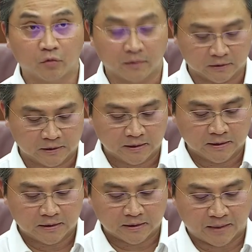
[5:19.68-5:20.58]
global
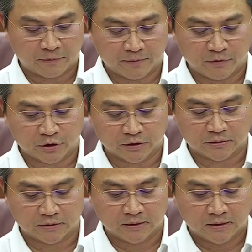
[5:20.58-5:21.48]
carbon
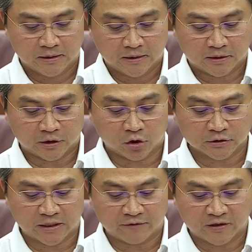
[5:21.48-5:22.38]
emissions.
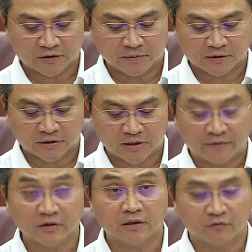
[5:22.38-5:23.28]
Technological advancements are
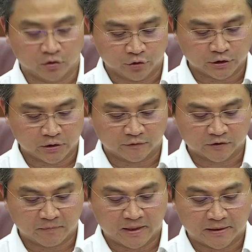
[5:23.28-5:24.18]
driving the evolution of
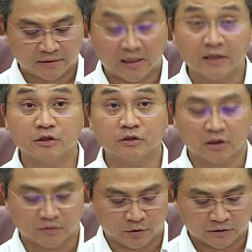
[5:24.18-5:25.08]
smart and intelligent
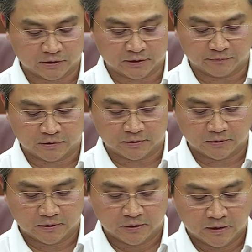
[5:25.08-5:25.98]
transport systems.
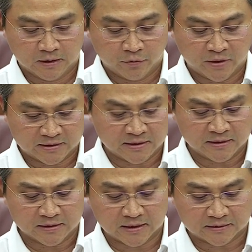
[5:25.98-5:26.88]
We are
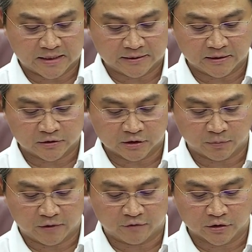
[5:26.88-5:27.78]
seeing these exciting
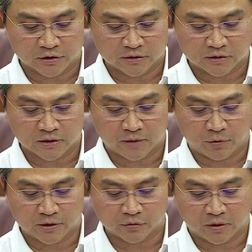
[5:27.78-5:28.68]
transport evolutions in
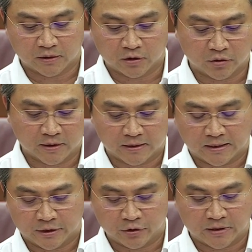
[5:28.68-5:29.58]
Singapore as well, including the
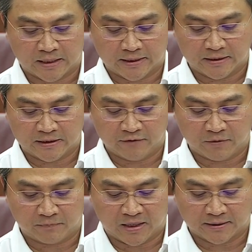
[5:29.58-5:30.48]
Hyundai
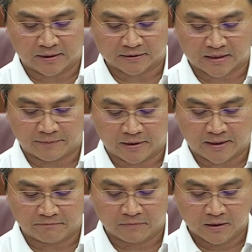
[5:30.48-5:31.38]
EV plant that's coming
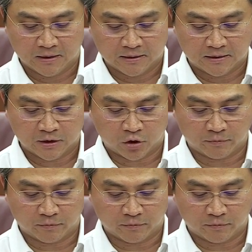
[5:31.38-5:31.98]
up, the